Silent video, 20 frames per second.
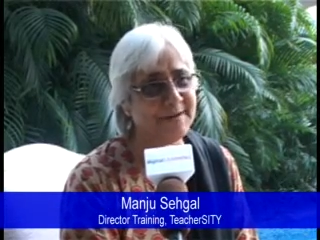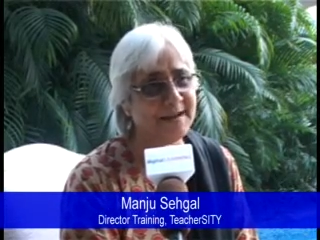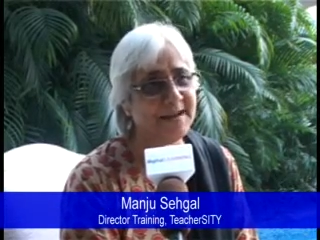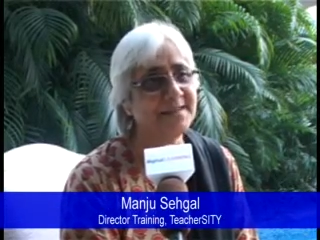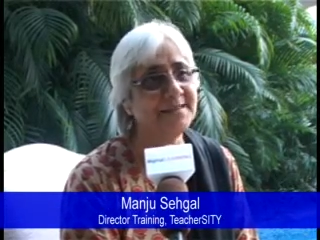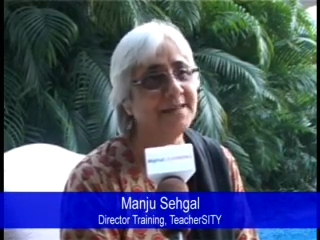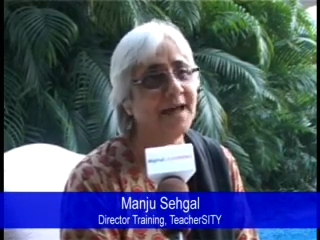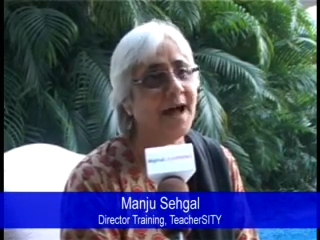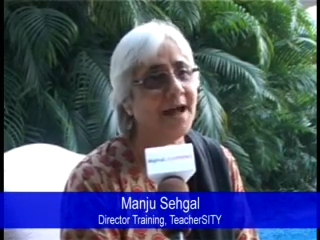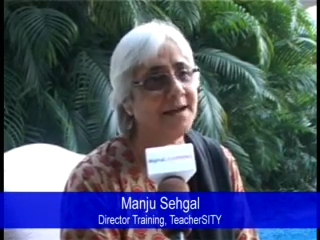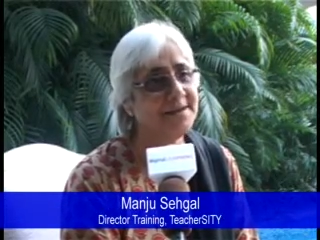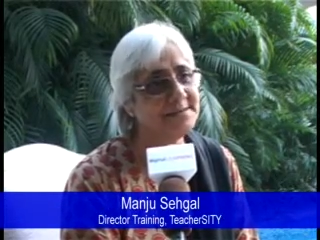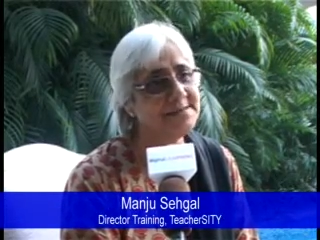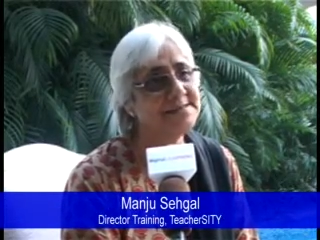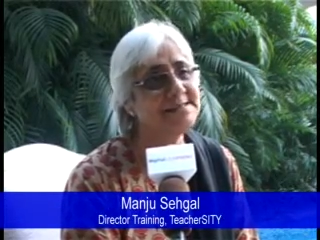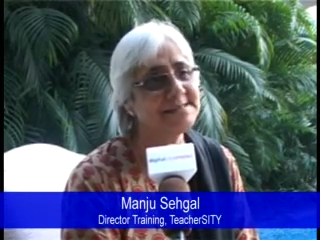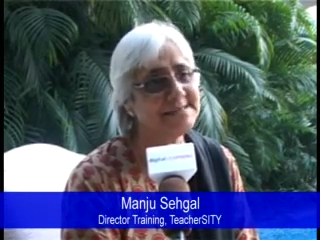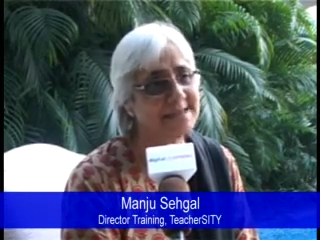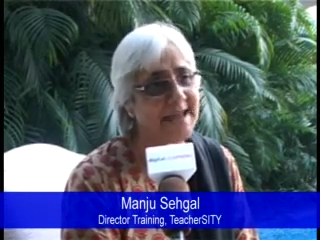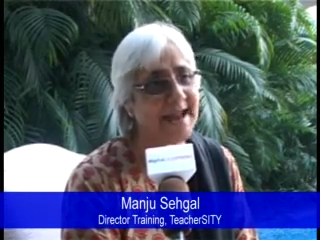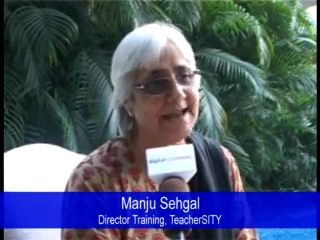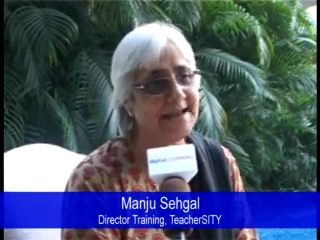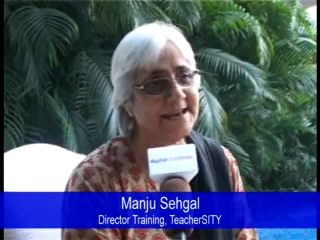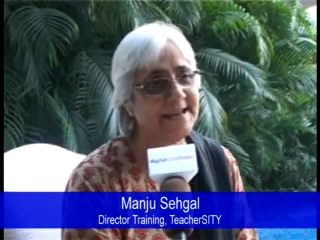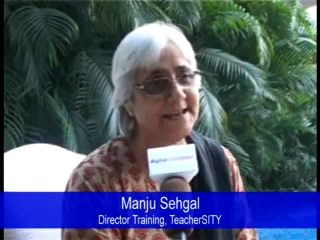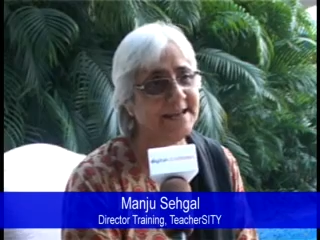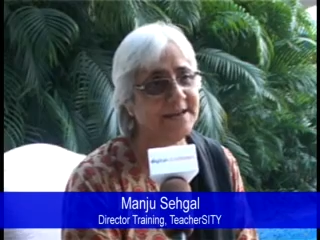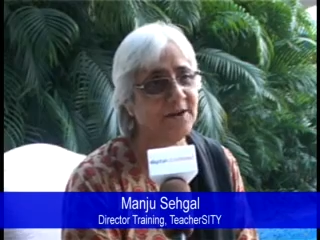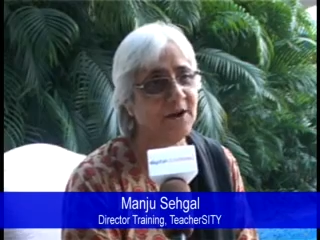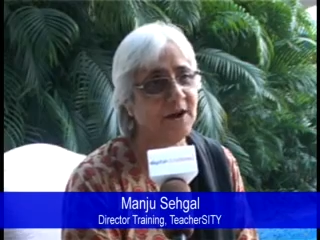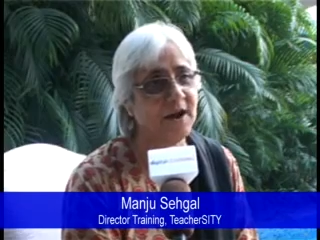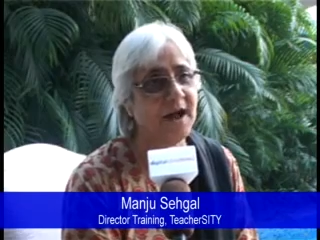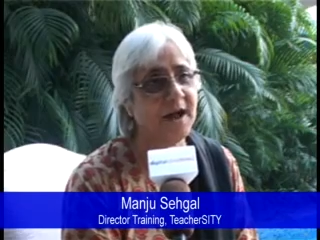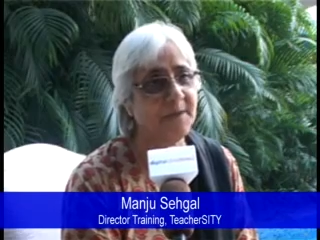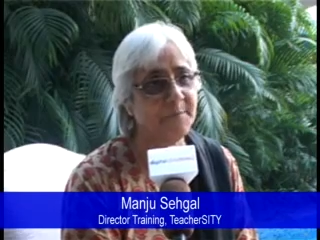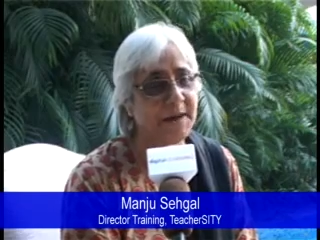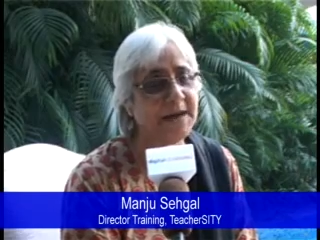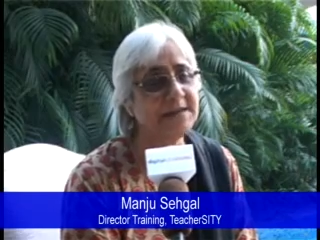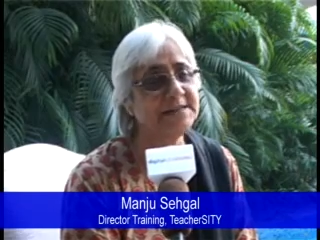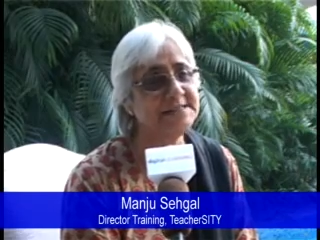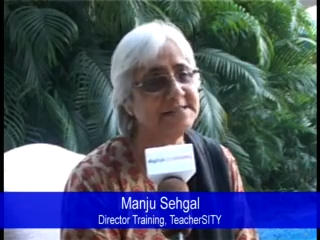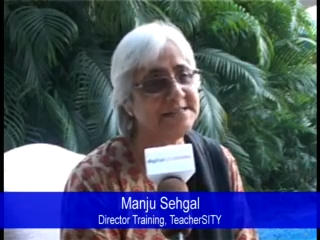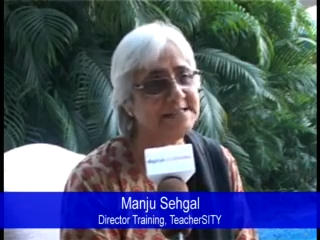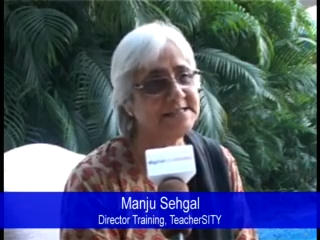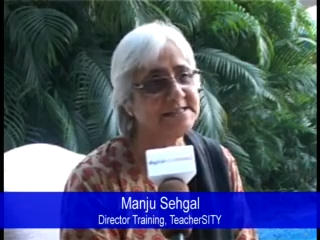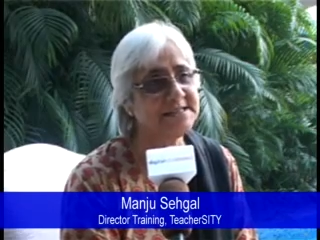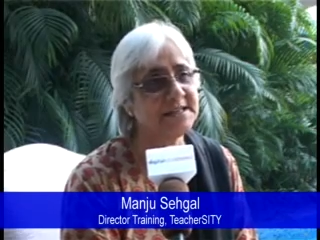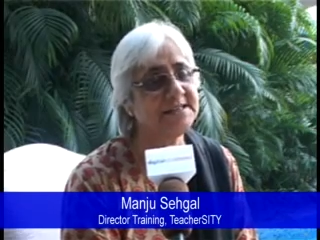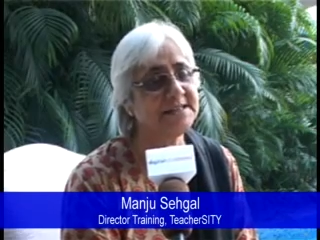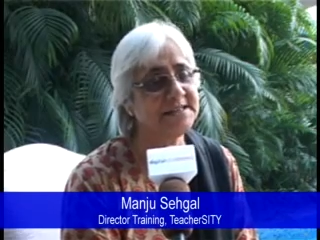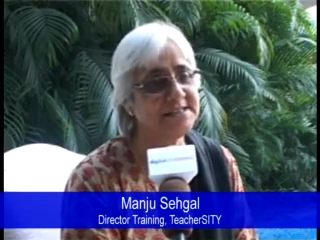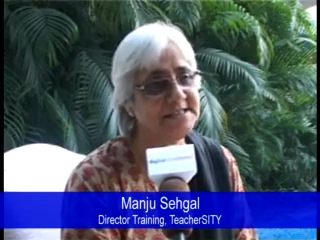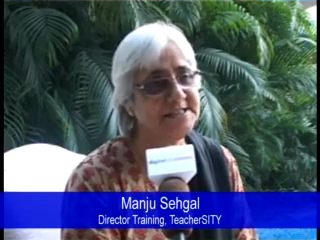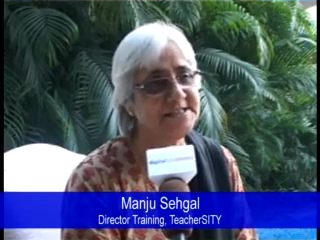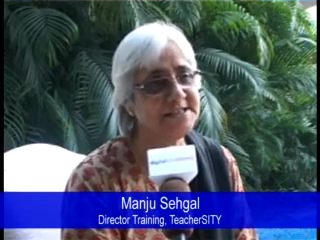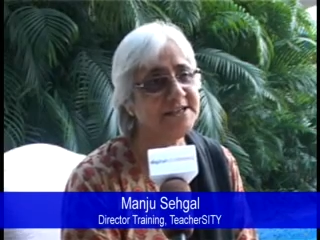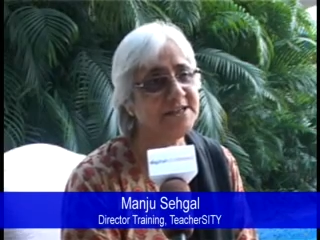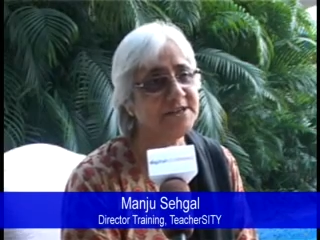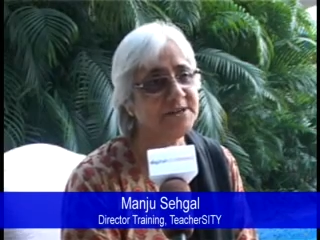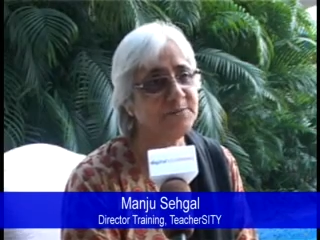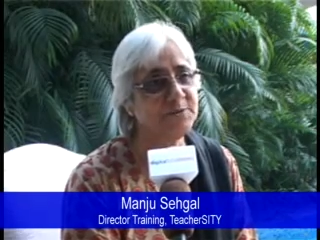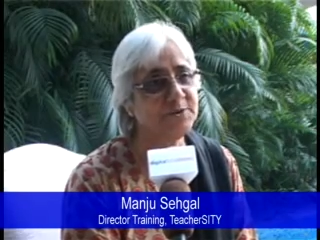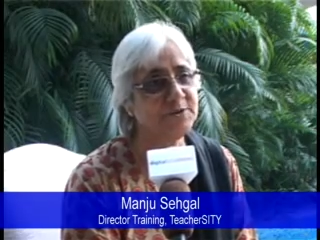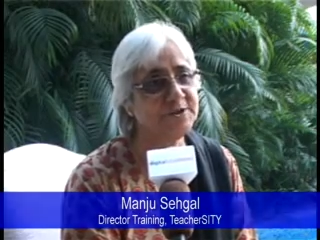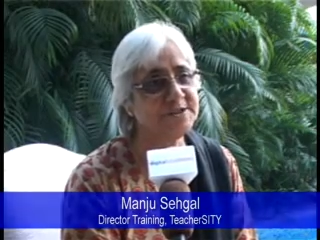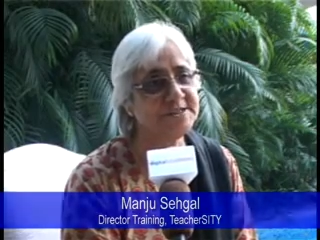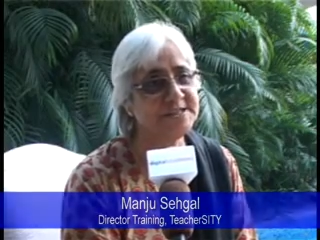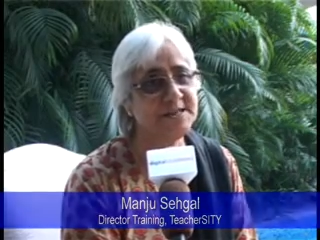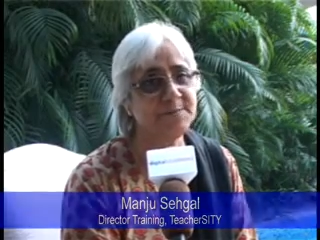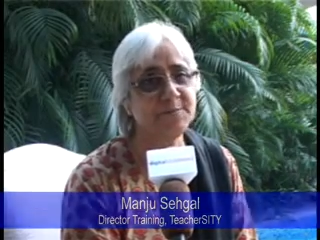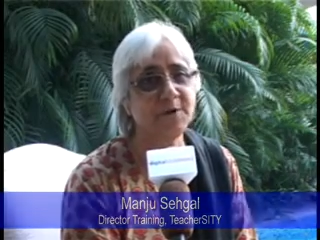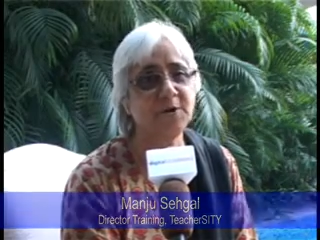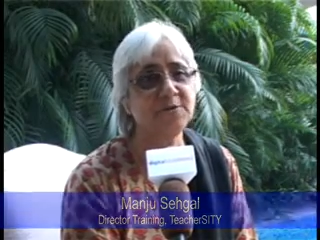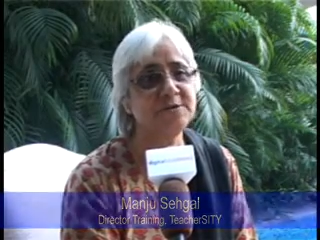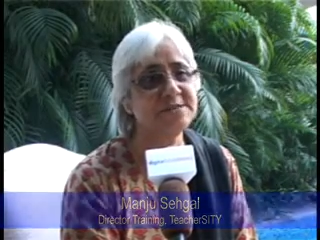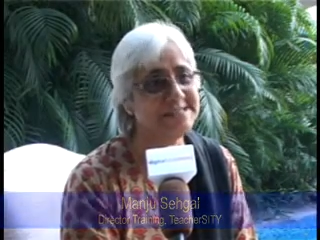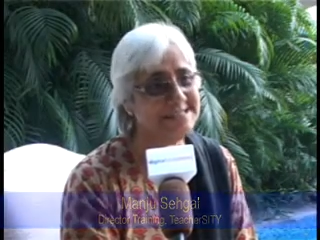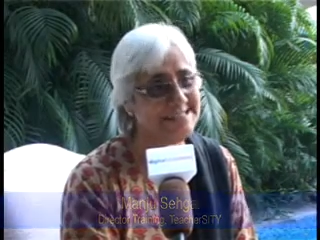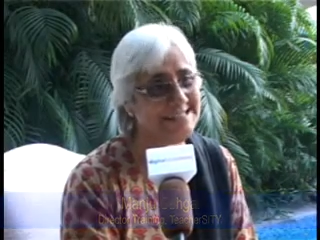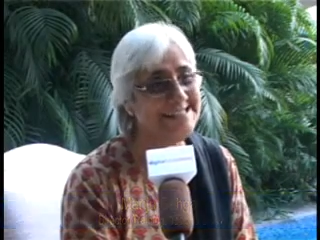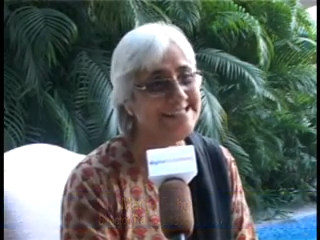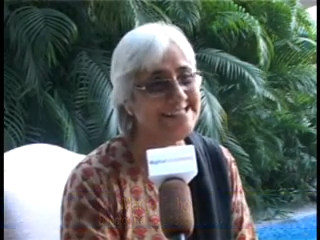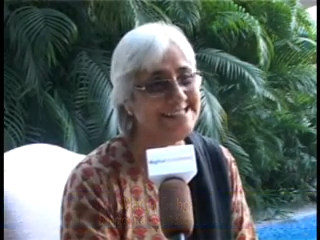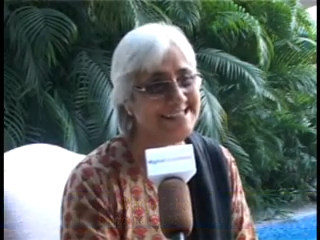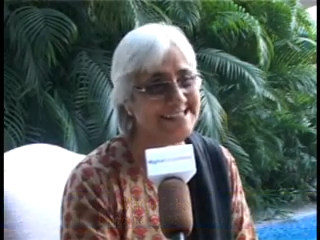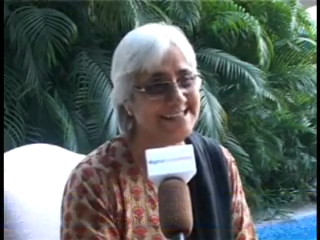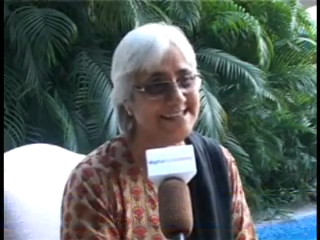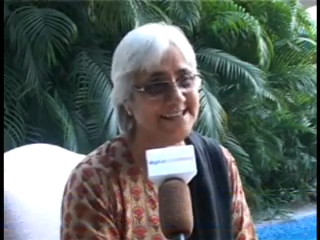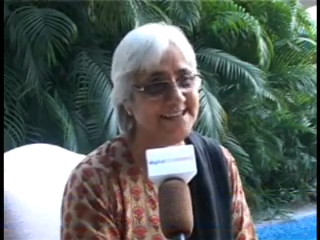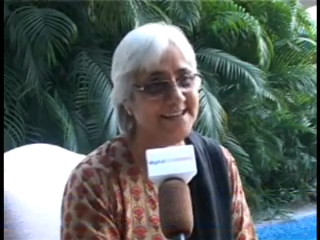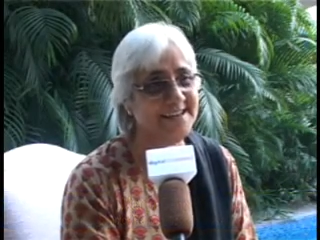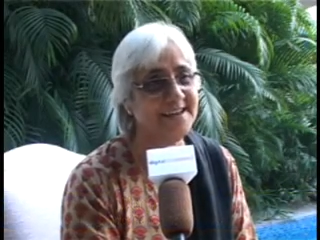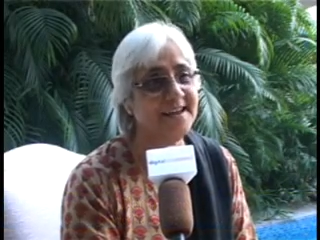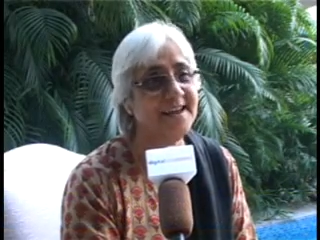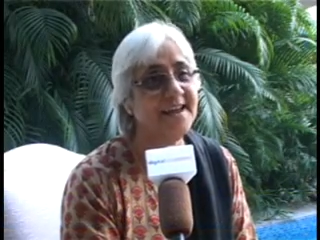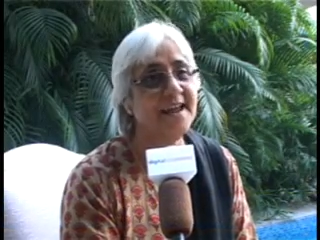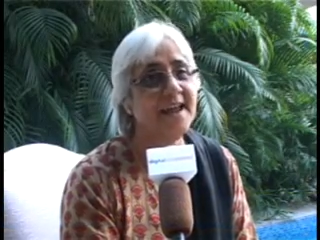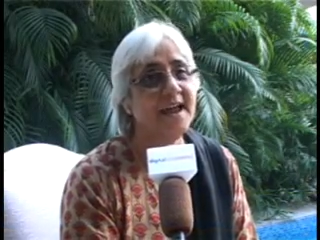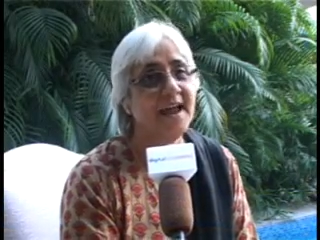in the understanding among the teaching community about CCE,